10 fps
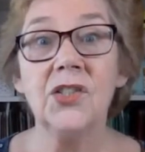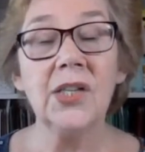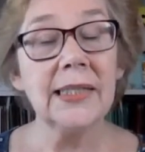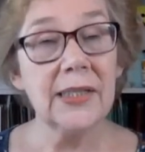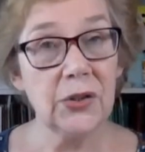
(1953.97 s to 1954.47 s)

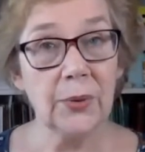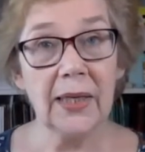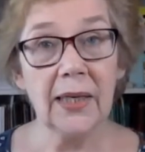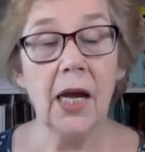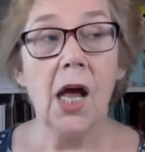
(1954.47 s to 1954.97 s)
Just do
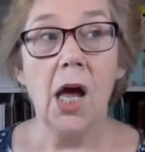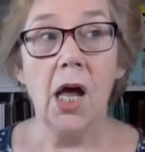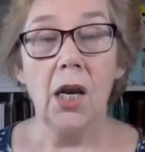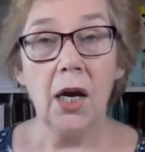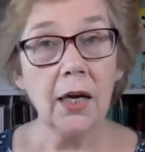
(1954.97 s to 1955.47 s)
it.
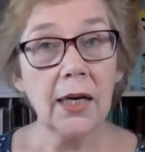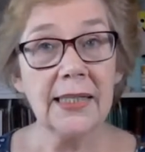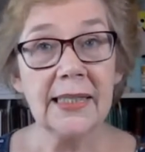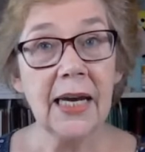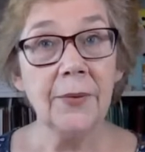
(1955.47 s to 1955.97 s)
Like
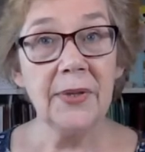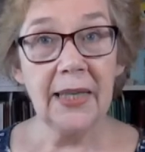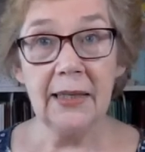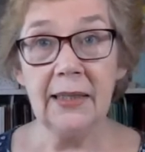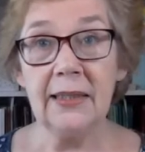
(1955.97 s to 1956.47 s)
I say
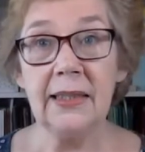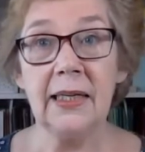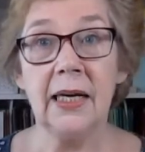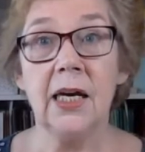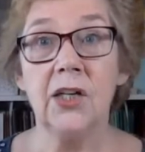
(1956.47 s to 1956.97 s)
with
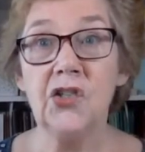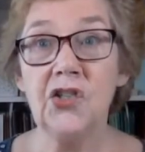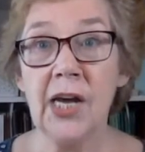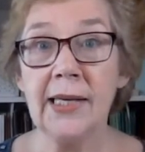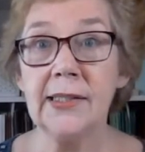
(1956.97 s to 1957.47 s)
anything,
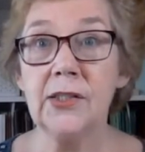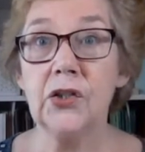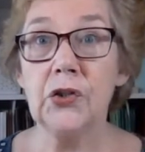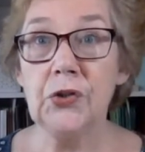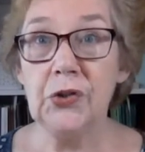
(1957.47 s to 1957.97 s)

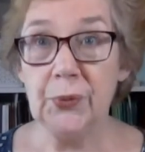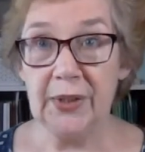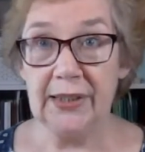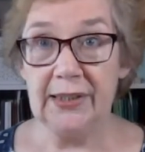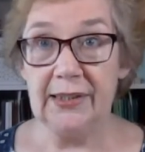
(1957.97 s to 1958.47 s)
just
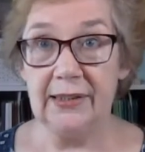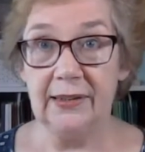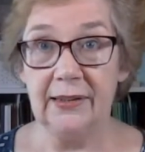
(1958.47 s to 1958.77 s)
do it.